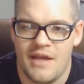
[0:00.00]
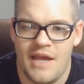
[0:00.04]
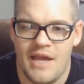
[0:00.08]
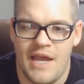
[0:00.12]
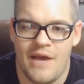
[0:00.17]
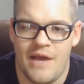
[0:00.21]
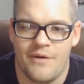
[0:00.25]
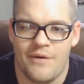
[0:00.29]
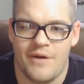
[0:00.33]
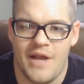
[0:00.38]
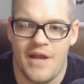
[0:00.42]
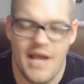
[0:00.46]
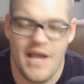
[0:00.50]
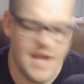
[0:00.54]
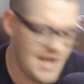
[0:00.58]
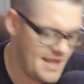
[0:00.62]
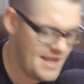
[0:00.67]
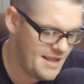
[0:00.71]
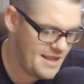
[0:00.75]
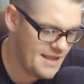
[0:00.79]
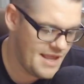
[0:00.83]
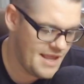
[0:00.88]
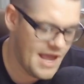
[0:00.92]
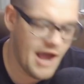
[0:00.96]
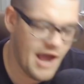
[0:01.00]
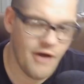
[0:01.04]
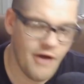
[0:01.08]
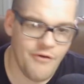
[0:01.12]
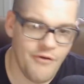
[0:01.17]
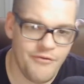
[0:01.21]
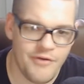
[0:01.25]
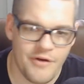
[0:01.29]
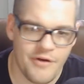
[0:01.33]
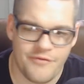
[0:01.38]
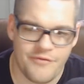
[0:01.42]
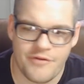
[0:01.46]
our
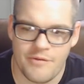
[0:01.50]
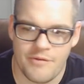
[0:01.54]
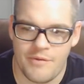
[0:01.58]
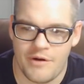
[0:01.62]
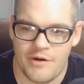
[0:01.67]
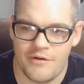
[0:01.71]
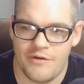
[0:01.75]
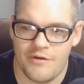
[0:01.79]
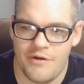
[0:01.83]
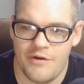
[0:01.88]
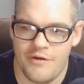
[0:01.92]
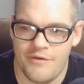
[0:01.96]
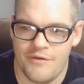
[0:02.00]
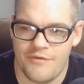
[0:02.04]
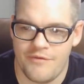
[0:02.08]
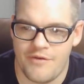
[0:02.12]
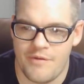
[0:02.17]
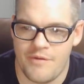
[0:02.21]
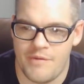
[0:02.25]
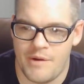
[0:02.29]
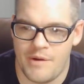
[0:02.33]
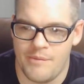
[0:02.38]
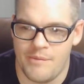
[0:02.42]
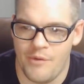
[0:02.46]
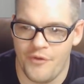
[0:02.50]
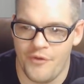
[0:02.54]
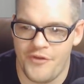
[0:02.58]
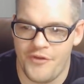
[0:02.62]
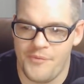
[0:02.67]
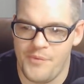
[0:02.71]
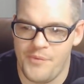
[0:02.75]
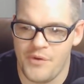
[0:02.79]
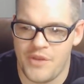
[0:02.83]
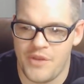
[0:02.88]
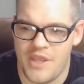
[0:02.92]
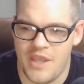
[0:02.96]
alpha from our
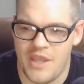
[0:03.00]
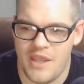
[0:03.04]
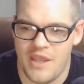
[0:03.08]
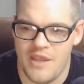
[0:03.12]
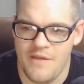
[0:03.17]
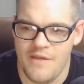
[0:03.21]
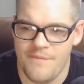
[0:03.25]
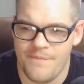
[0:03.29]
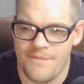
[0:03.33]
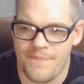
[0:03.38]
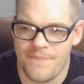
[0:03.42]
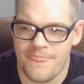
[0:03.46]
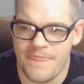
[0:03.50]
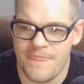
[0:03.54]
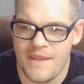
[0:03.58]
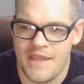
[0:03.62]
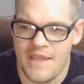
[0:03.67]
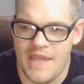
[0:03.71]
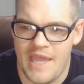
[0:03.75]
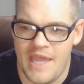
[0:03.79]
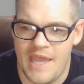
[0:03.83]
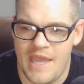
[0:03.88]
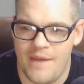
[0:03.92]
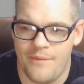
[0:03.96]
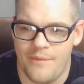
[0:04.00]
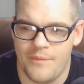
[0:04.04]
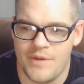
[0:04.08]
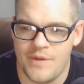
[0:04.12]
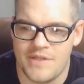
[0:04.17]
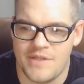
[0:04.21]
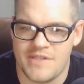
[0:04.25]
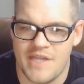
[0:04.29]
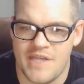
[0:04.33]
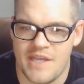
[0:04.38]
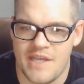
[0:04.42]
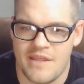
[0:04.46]
multiple key, and
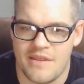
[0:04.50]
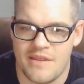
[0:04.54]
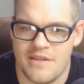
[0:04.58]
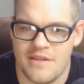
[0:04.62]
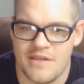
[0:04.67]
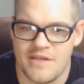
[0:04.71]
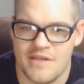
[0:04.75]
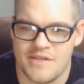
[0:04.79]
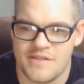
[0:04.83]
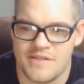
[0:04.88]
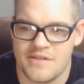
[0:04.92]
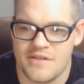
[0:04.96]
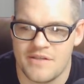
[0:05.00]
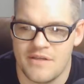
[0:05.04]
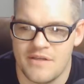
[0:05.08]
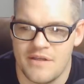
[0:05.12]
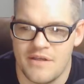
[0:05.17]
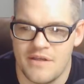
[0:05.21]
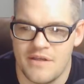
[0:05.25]
we take this